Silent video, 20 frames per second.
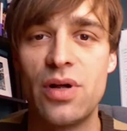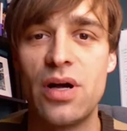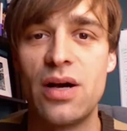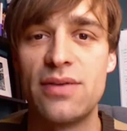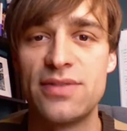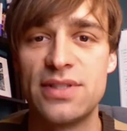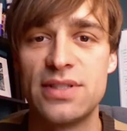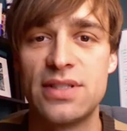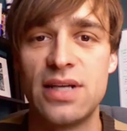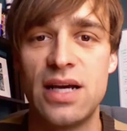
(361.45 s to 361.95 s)

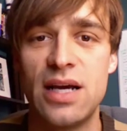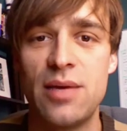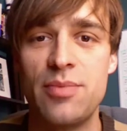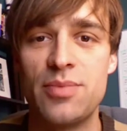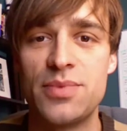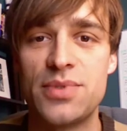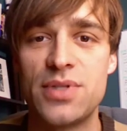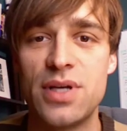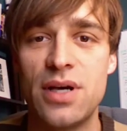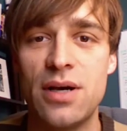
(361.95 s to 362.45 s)

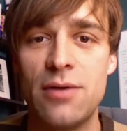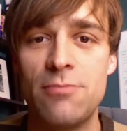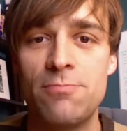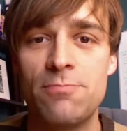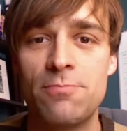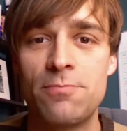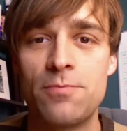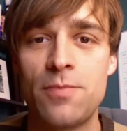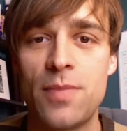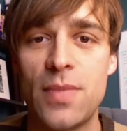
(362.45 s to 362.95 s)
oftentimes
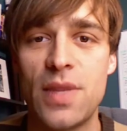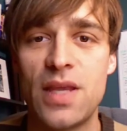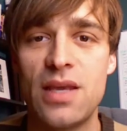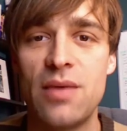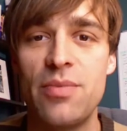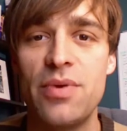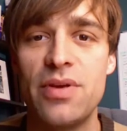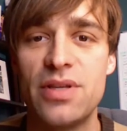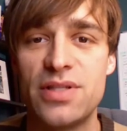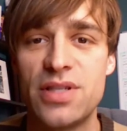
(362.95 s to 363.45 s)

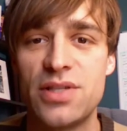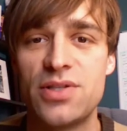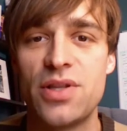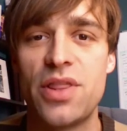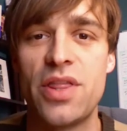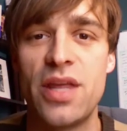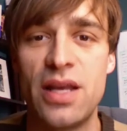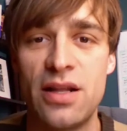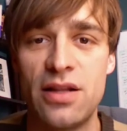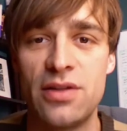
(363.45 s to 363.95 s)
can be such a
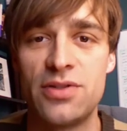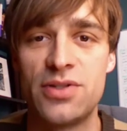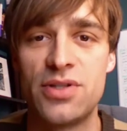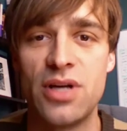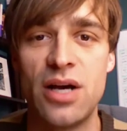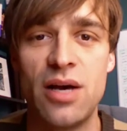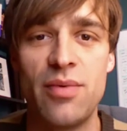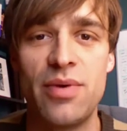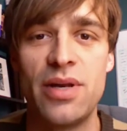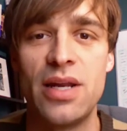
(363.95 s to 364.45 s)
thankless
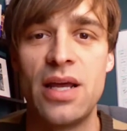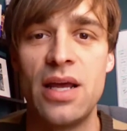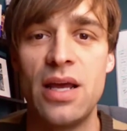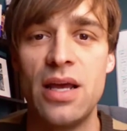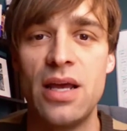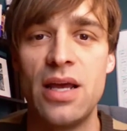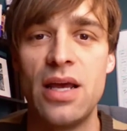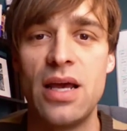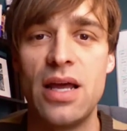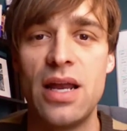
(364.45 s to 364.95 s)
job,
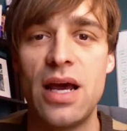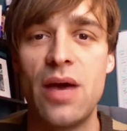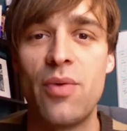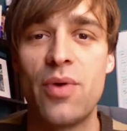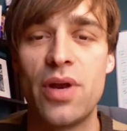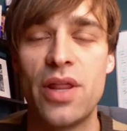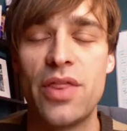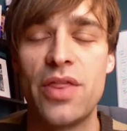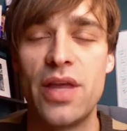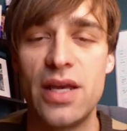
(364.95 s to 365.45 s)
and I
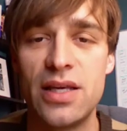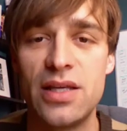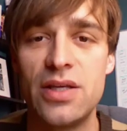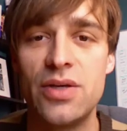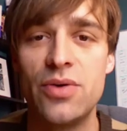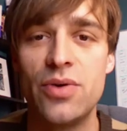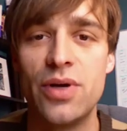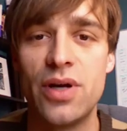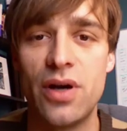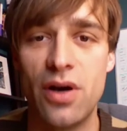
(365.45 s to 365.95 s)
want to thank
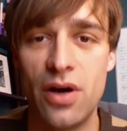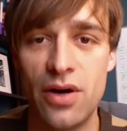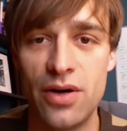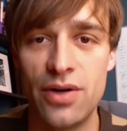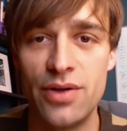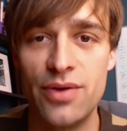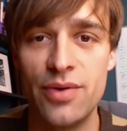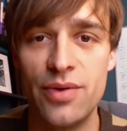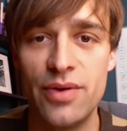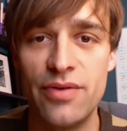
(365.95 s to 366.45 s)
you and honor
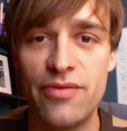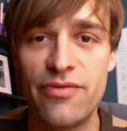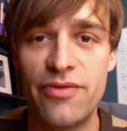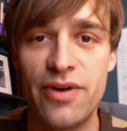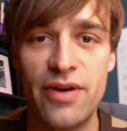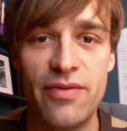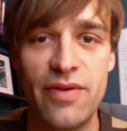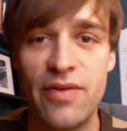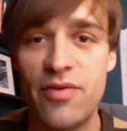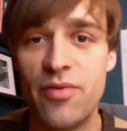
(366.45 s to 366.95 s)
you in
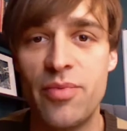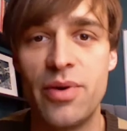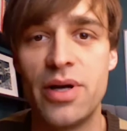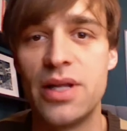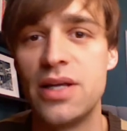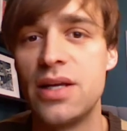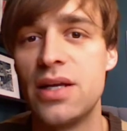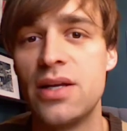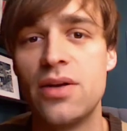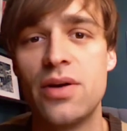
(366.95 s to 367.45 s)
front of
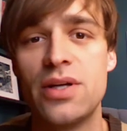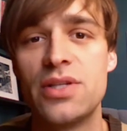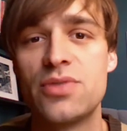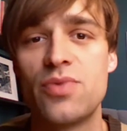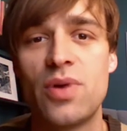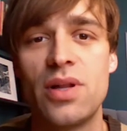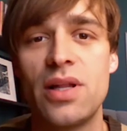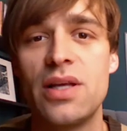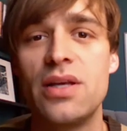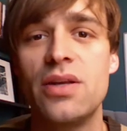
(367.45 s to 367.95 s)
everybody. I just
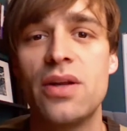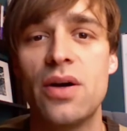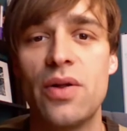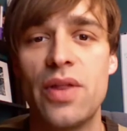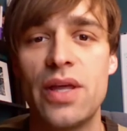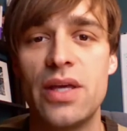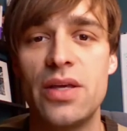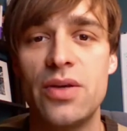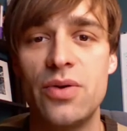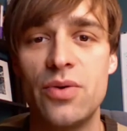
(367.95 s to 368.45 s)
want to let you know
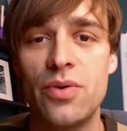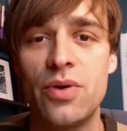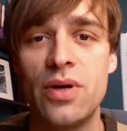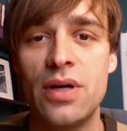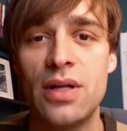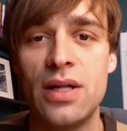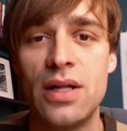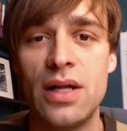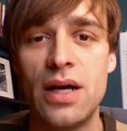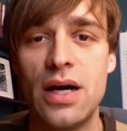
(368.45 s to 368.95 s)
that
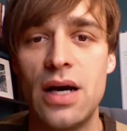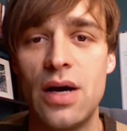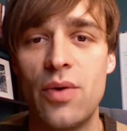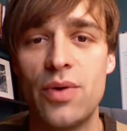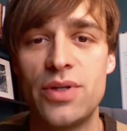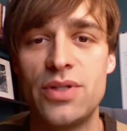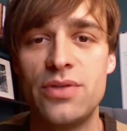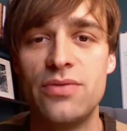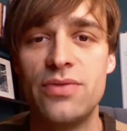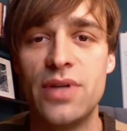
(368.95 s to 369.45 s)

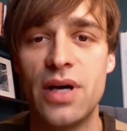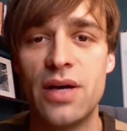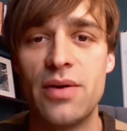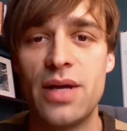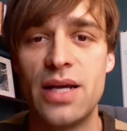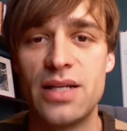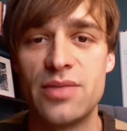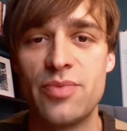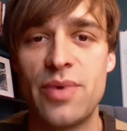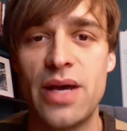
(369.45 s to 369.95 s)
what you've done
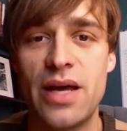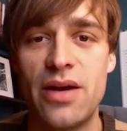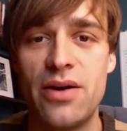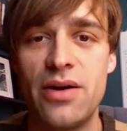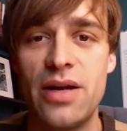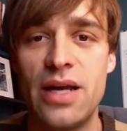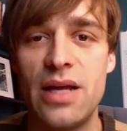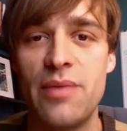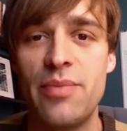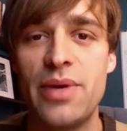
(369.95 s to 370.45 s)
has
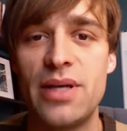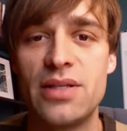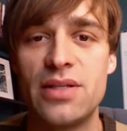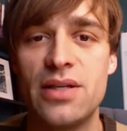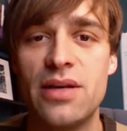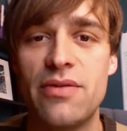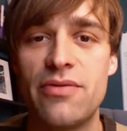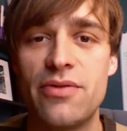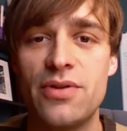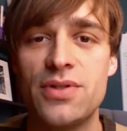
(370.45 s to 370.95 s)
mattered and makes a
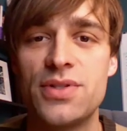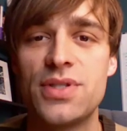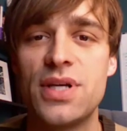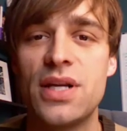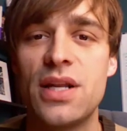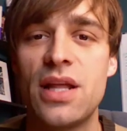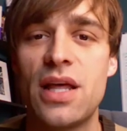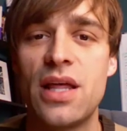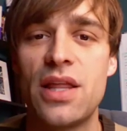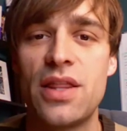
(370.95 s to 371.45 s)
difference,
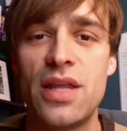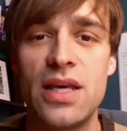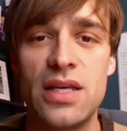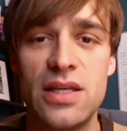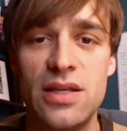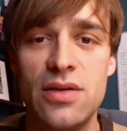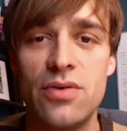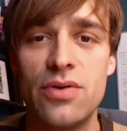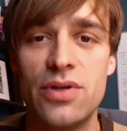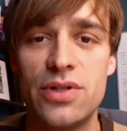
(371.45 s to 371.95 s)
and
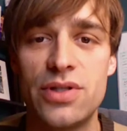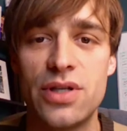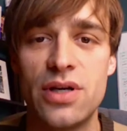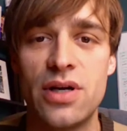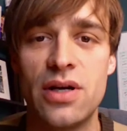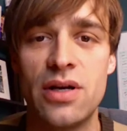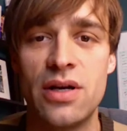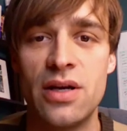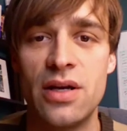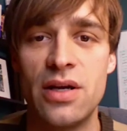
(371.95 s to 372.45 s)
thank you and
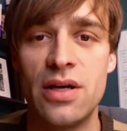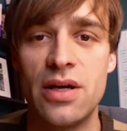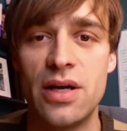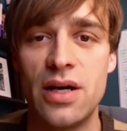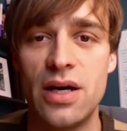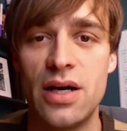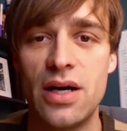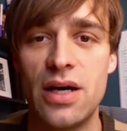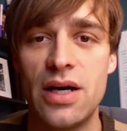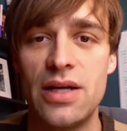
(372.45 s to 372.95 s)
Sean
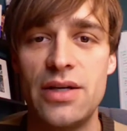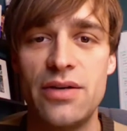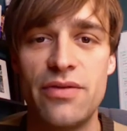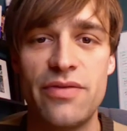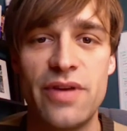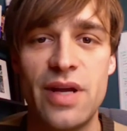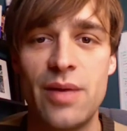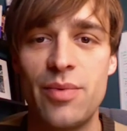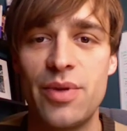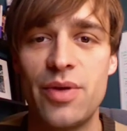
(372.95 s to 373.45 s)
and your
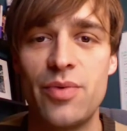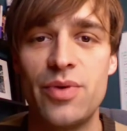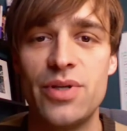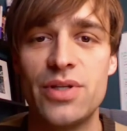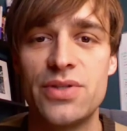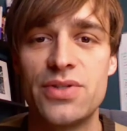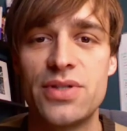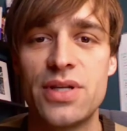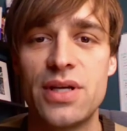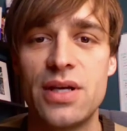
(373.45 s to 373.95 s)
family. We
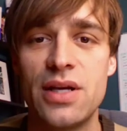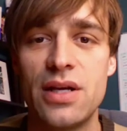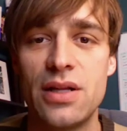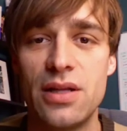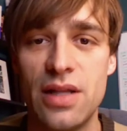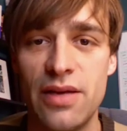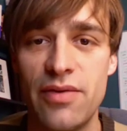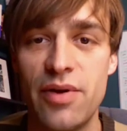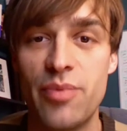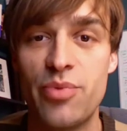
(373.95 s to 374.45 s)
just
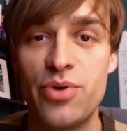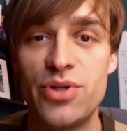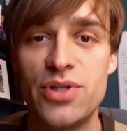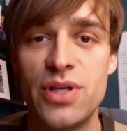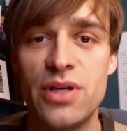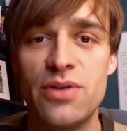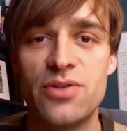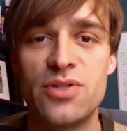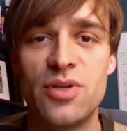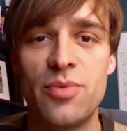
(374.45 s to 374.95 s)
love and
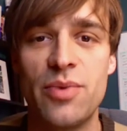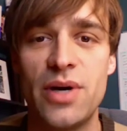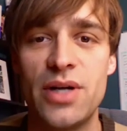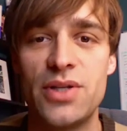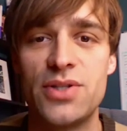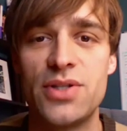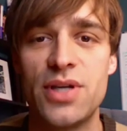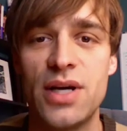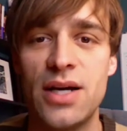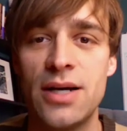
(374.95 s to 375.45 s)
appreciate you so
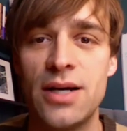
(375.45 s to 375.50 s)
much.